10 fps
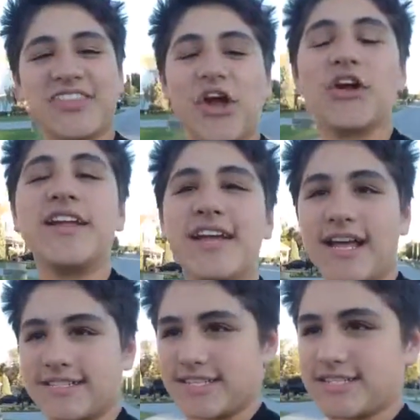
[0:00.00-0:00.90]
30
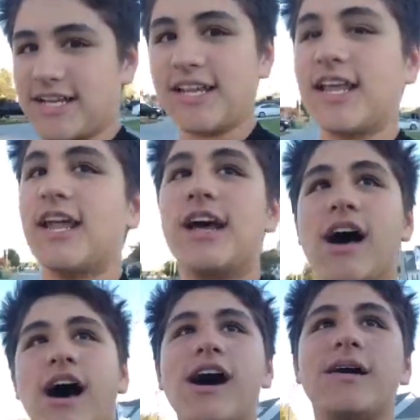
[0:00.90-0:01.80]
as I said
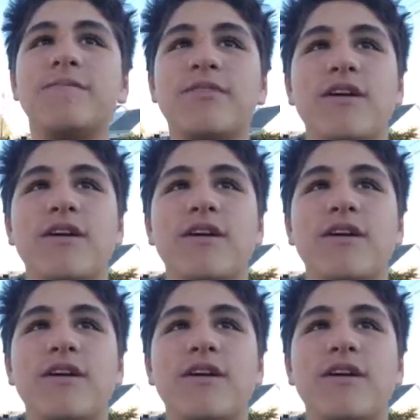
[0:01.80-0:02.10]
uh